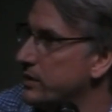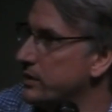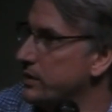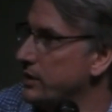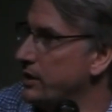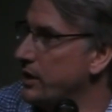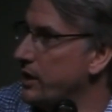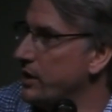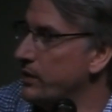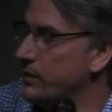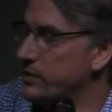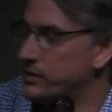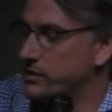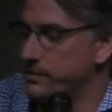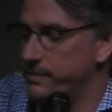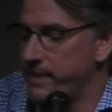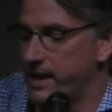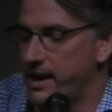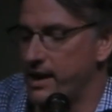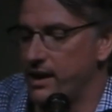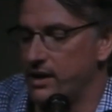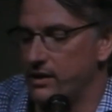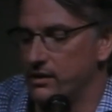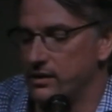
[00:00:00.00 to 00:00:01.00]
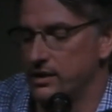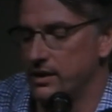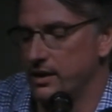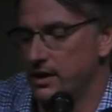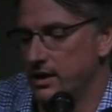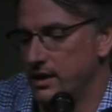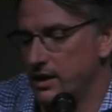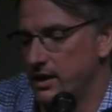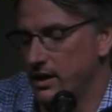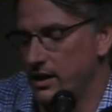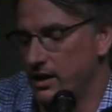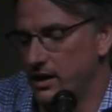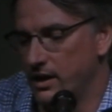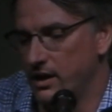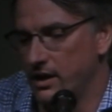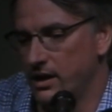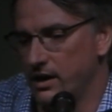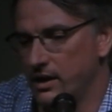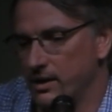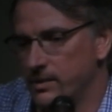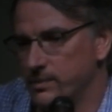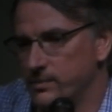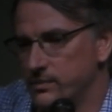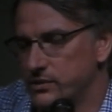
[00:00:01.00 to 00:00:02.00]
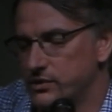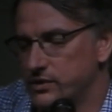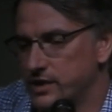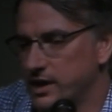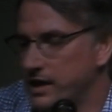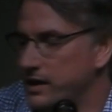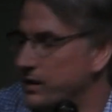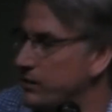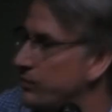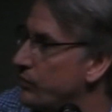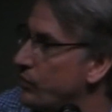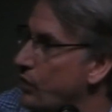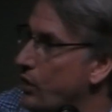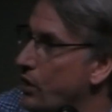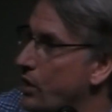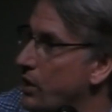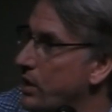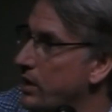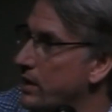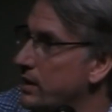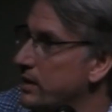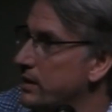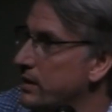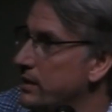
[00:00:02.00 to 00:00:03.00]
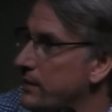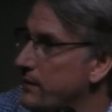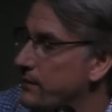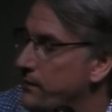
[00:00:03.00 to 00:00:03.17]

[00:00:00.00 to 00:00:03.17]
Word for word: You know, it's about um, staying raw,